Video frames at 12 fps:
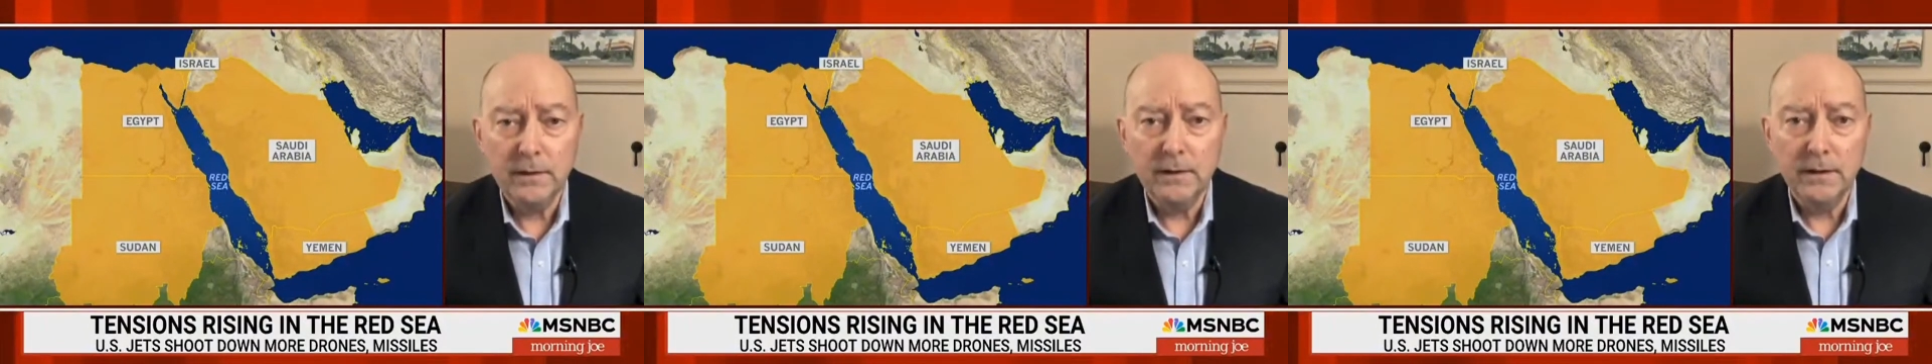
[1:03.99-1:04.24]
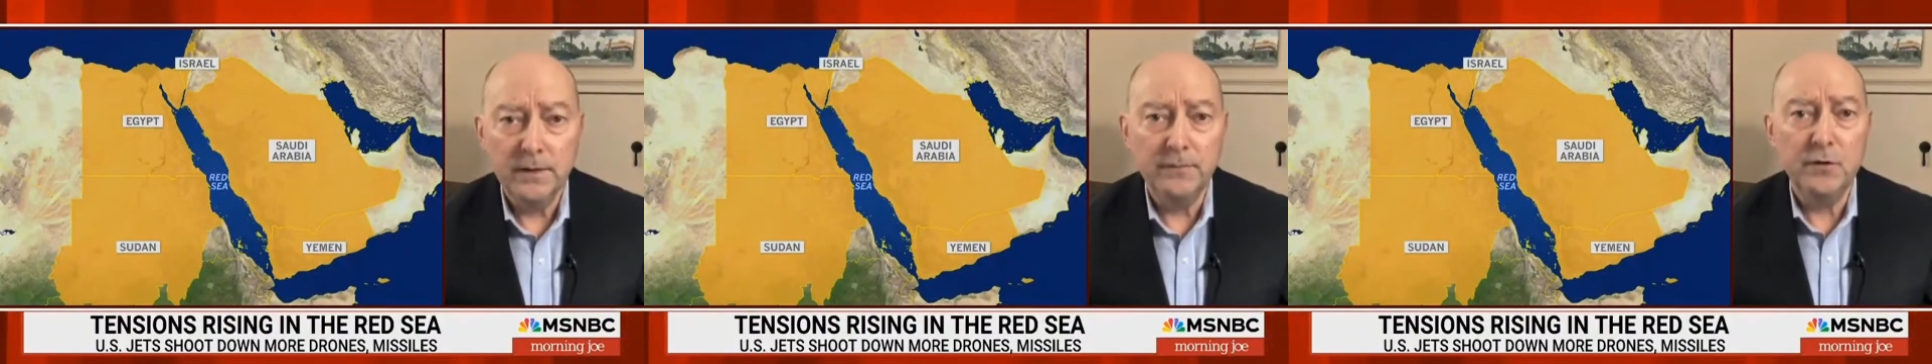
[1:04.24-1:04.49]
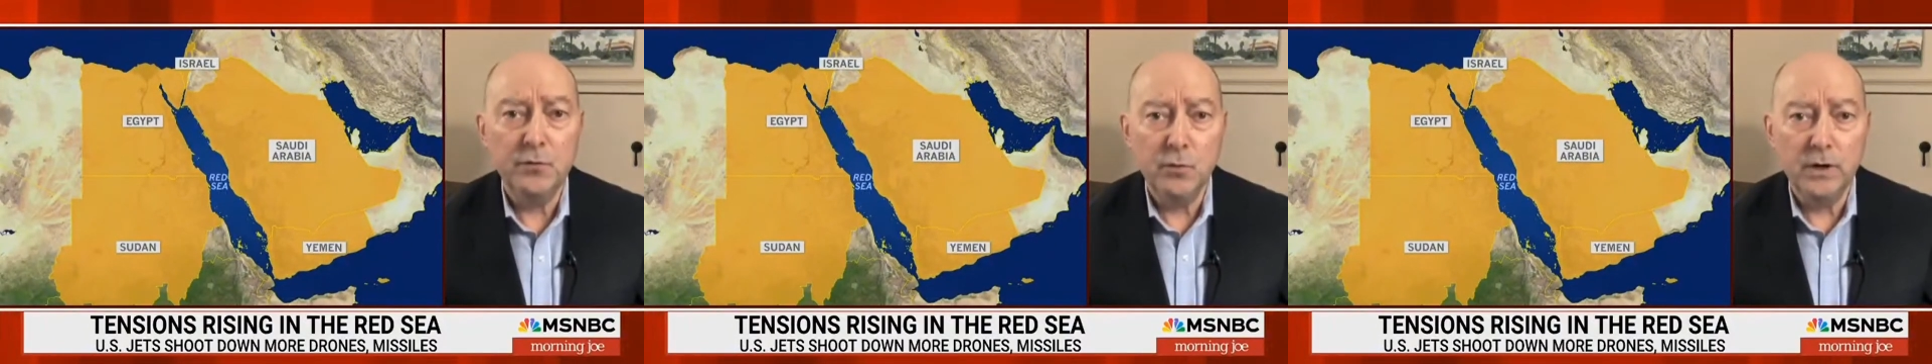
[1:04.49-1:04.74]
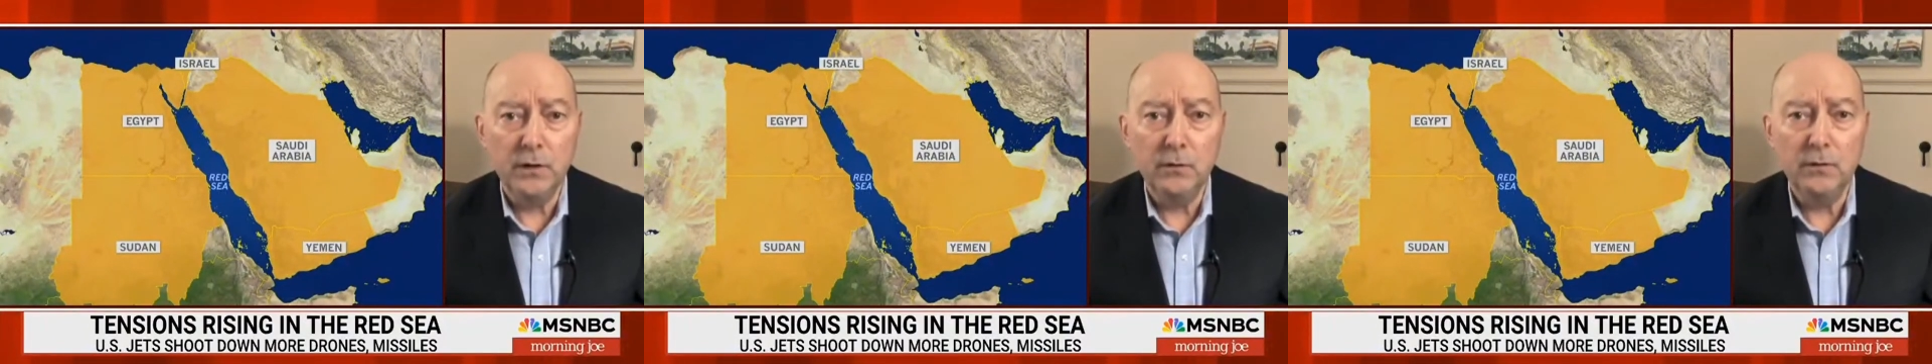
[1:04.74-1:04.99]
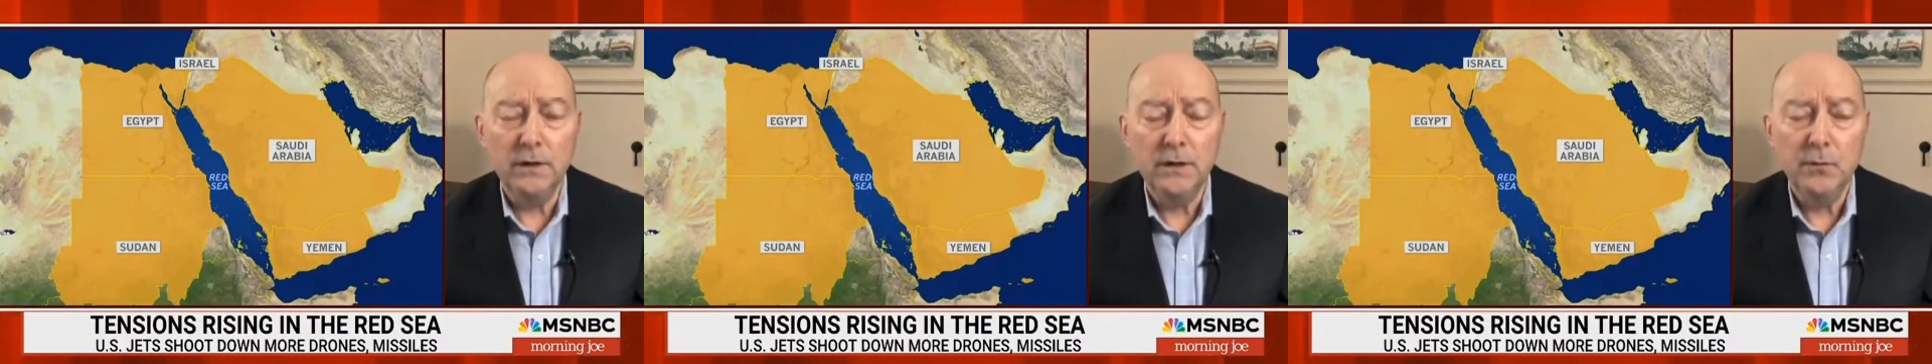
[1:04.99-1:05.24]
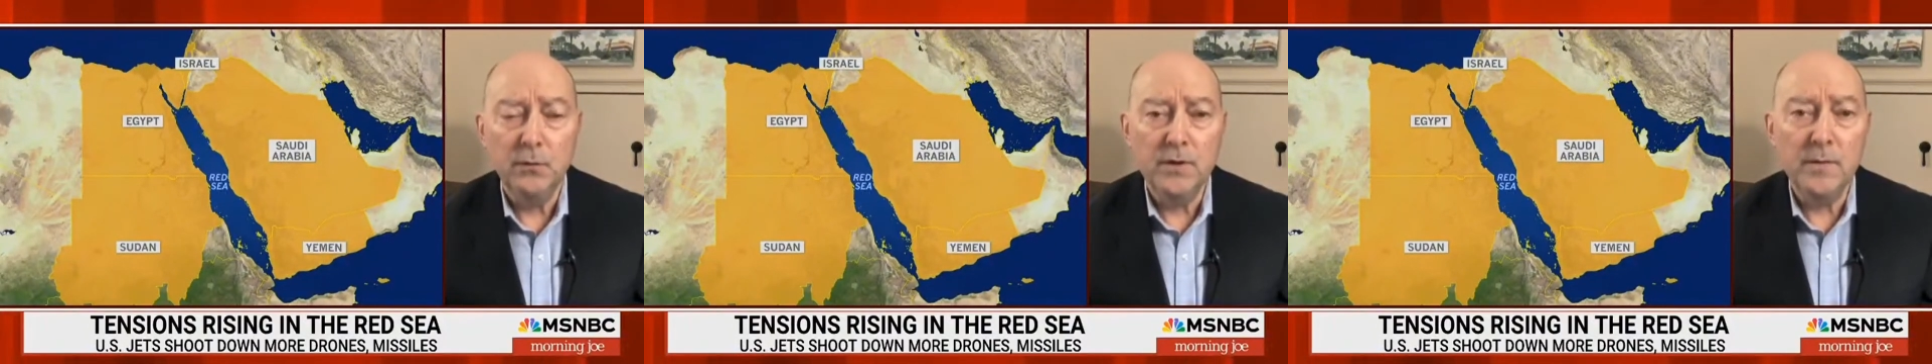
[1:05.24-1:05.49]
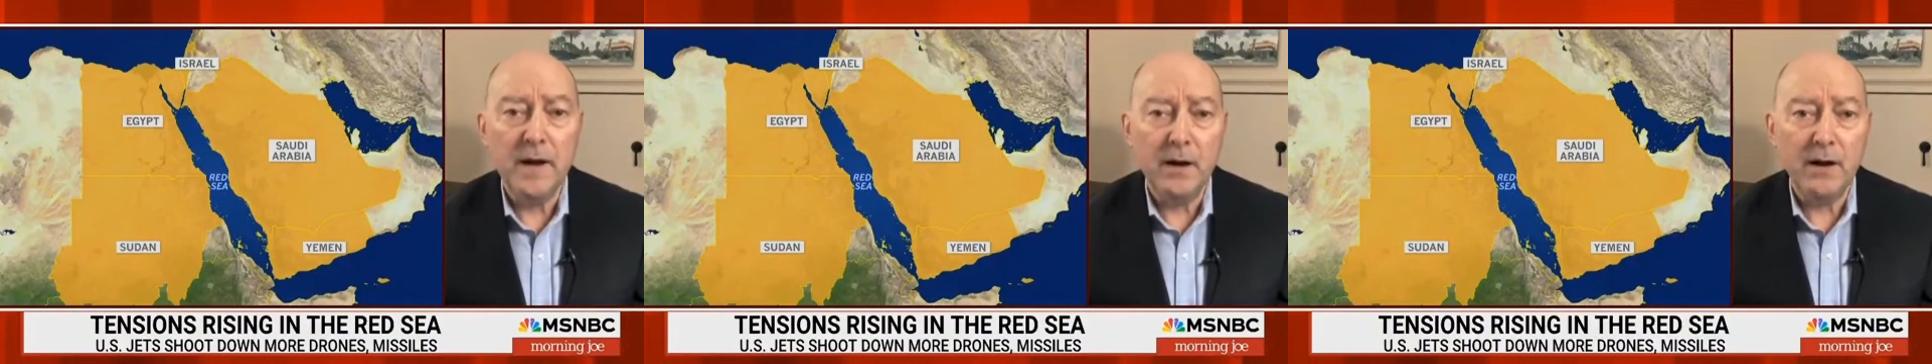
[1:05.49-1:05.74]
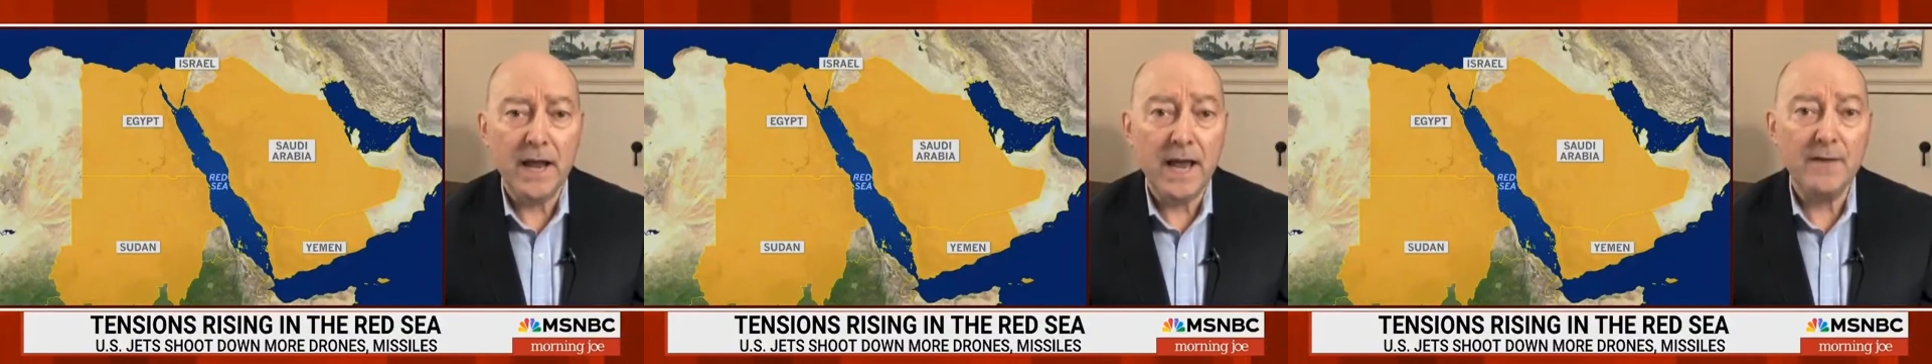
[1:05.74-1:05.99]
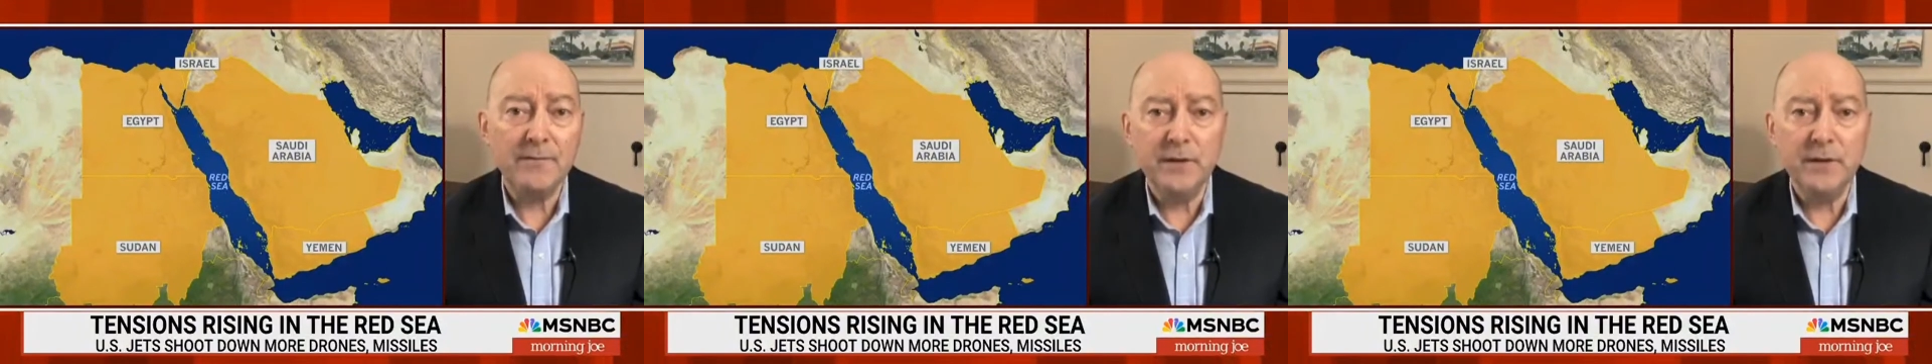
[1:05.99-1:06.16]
if you will, with about half a